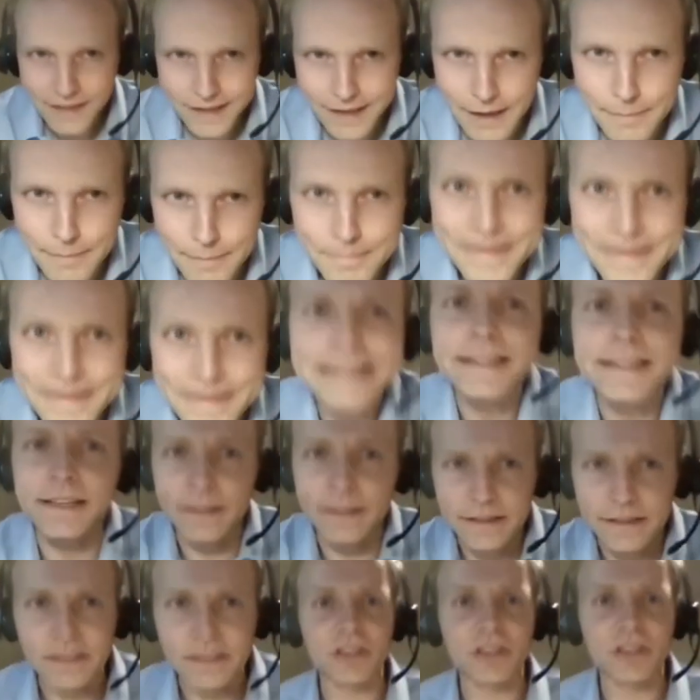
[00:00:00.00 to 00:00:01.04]

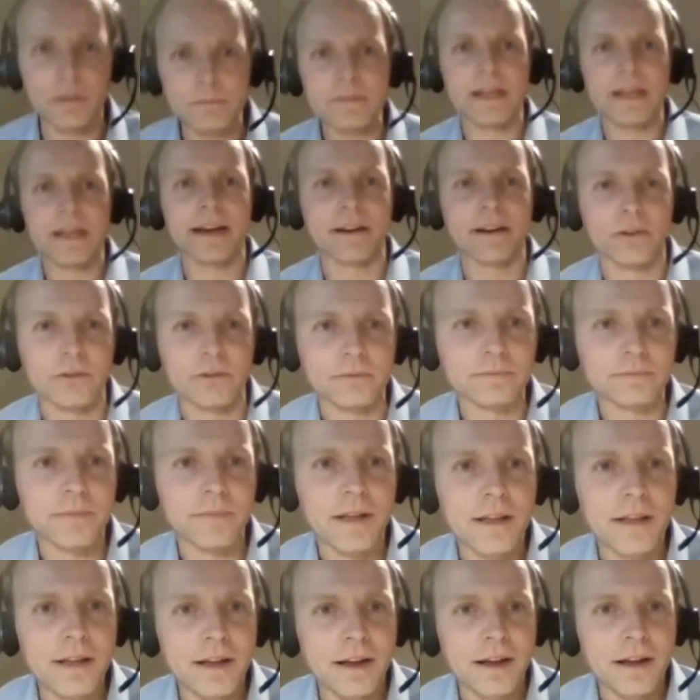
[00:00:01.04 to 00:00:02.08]
immediately jumped out,
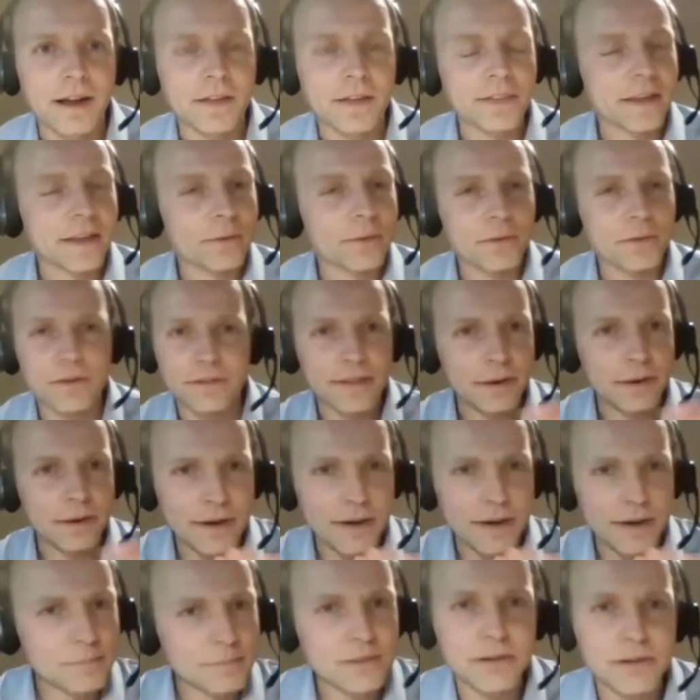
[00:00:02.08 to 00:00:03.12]
and they were
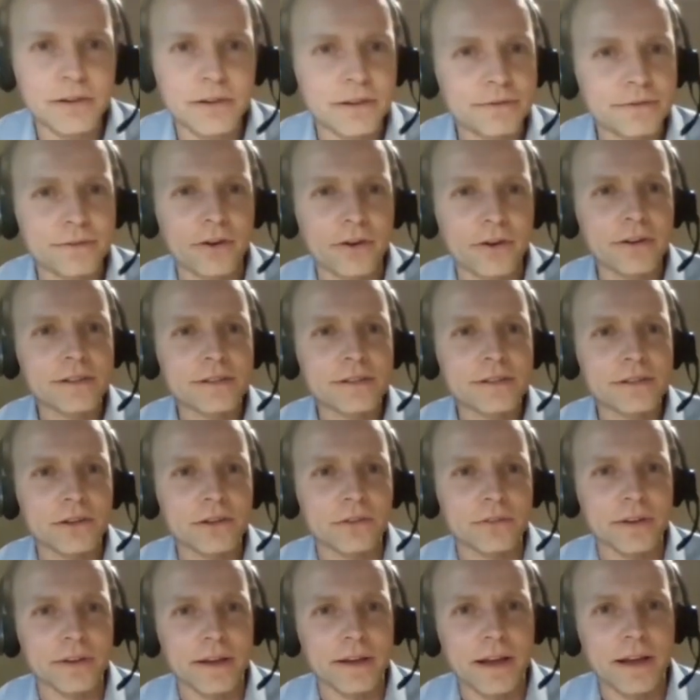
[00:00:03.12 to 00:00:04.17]
absolutely frightened
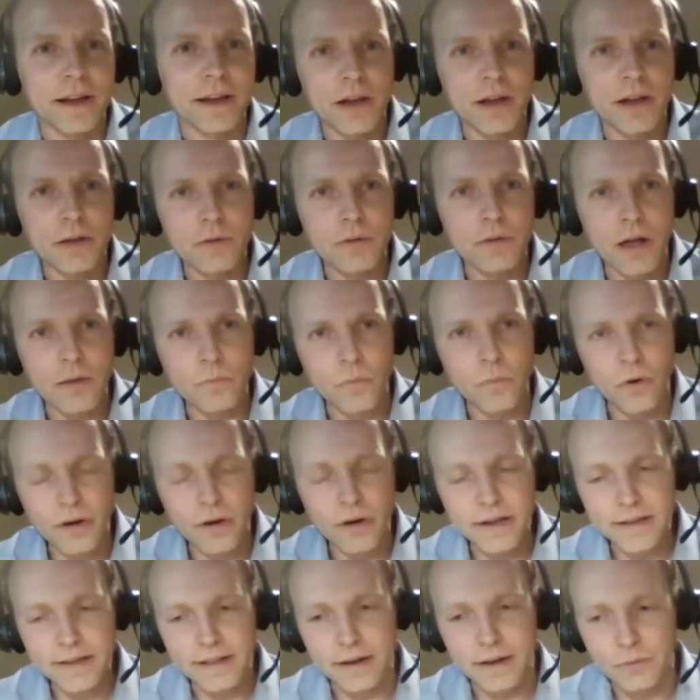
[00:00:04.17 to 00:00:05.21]
of it. And
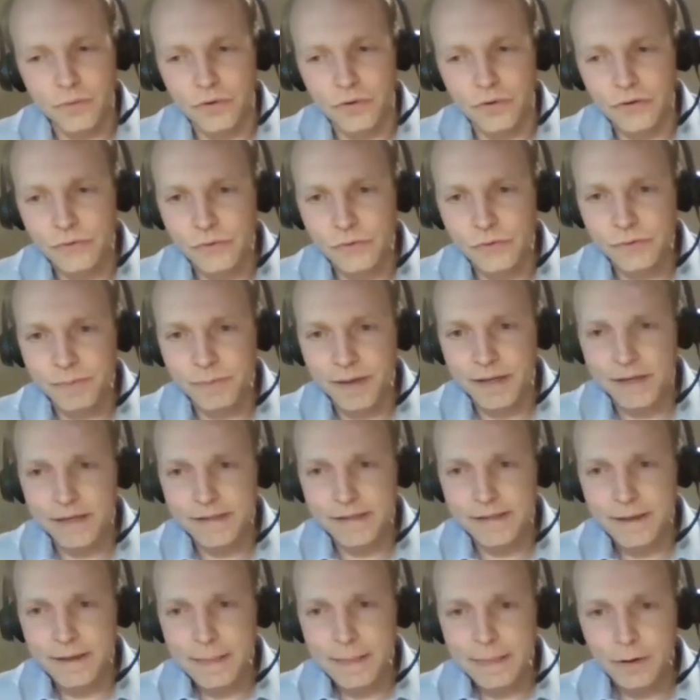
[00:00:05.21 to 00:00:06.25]
why that was
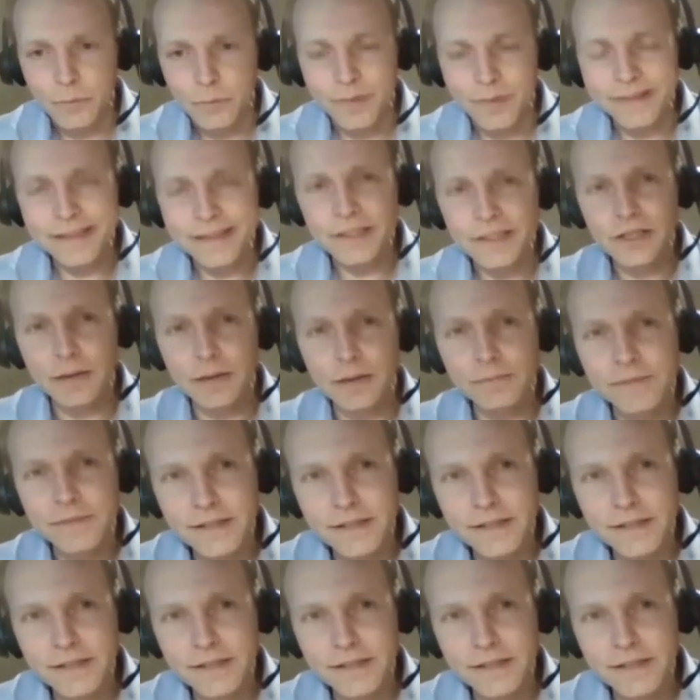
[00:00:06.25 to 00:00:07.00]
because when they jumped